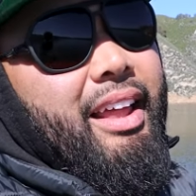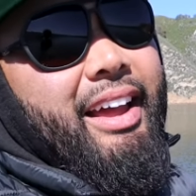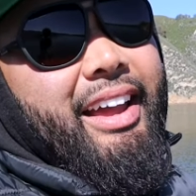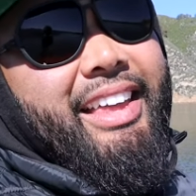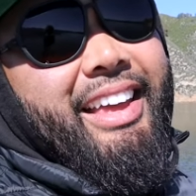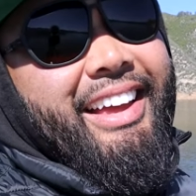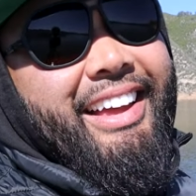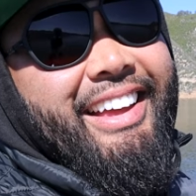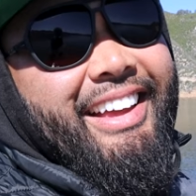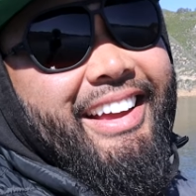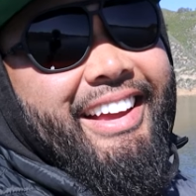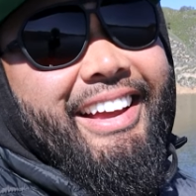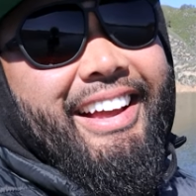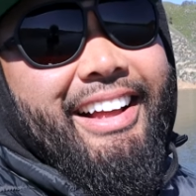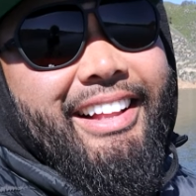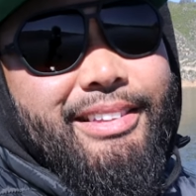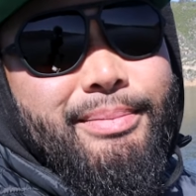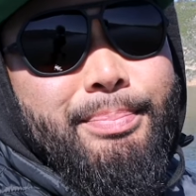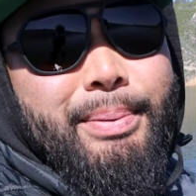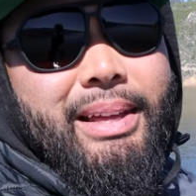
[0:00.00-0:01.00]
Like
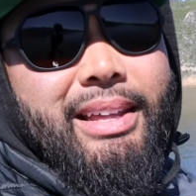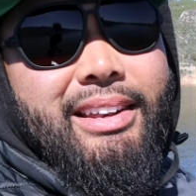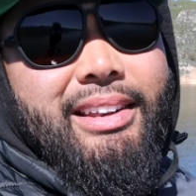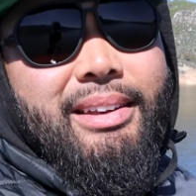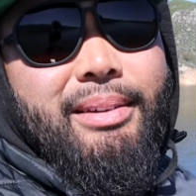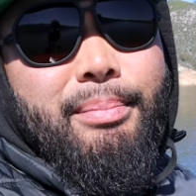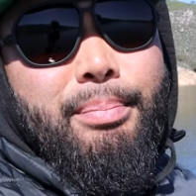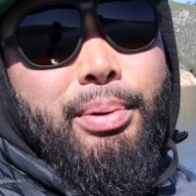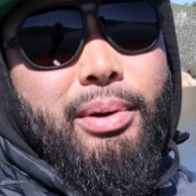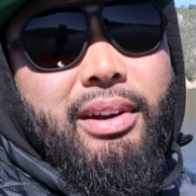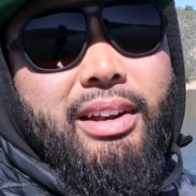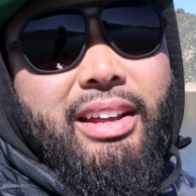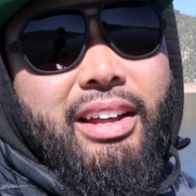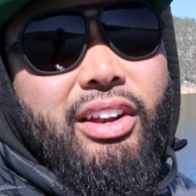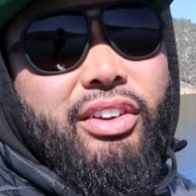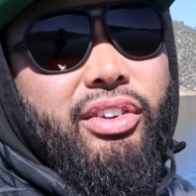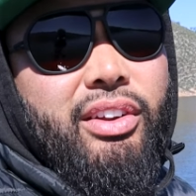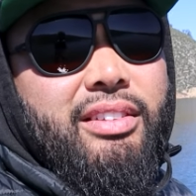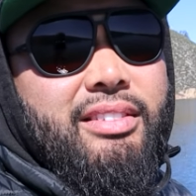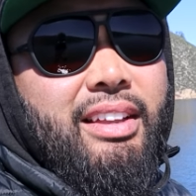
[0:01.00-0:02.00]
it's been pretty
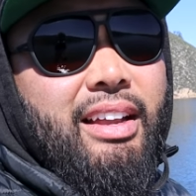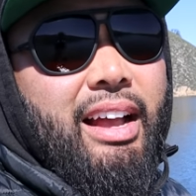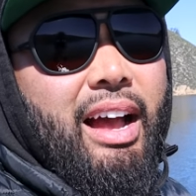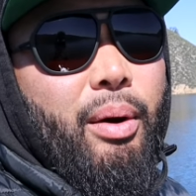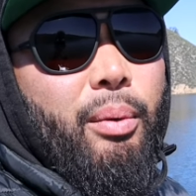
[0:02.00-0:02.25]
interesting.